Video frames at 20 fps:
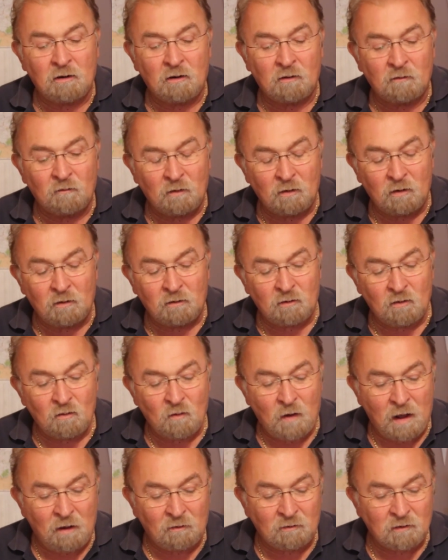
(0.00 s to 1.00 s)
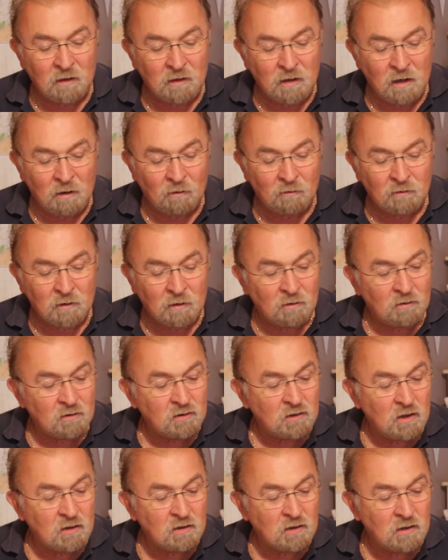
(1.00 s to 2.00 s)
are throughout here that are
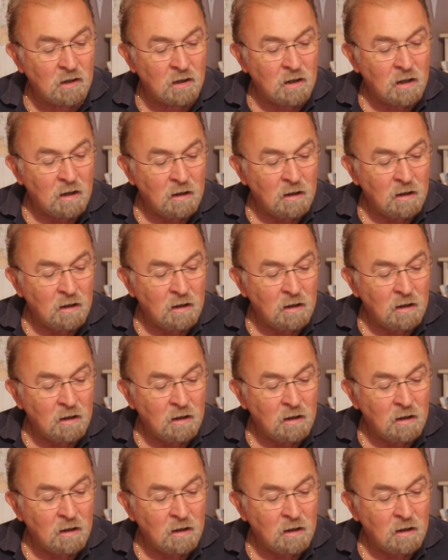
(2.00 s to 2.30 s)
just